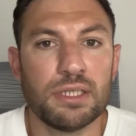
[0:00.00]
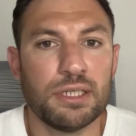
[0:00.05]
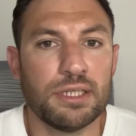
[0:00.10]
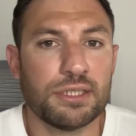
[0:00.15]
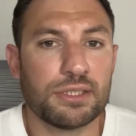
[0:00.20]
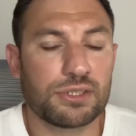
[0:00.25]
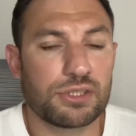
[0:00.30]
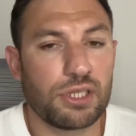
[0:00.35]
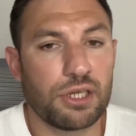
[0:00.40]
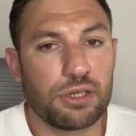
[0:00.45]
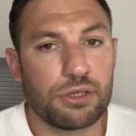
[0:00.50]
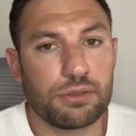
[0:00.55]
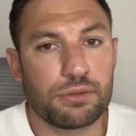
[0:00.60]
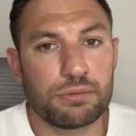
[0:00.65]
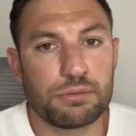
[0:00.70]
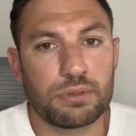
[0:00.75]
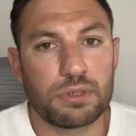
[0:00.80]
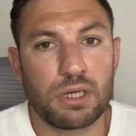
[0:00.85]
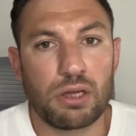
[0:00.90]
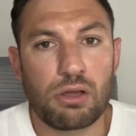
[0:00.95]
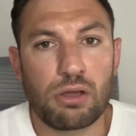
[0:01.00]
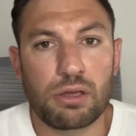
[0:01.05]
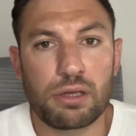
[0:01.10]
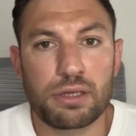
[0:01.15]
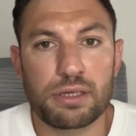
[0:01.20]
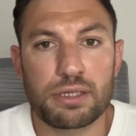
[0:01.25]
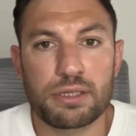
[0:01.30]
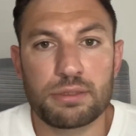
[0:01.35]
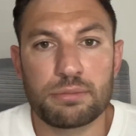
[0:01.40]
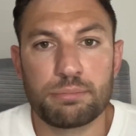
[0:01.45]
So
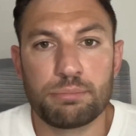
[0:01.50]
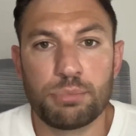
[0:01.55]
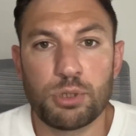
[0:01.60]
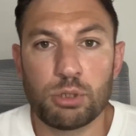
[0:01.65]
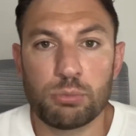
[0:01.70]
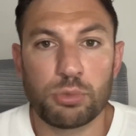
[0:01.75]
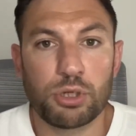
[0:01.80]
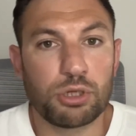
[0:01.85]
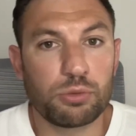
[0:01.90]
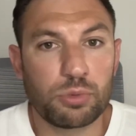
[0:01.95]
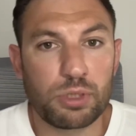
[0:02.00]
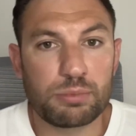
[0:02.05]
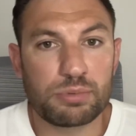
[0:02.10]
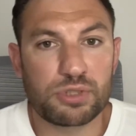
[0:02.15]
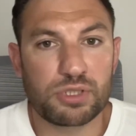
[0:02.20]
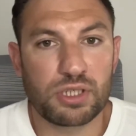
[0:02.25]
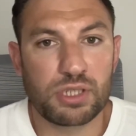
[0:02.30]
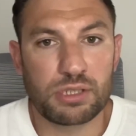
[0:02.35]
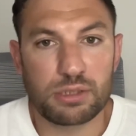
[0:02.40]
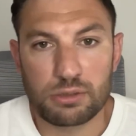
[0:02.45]
I built my own website.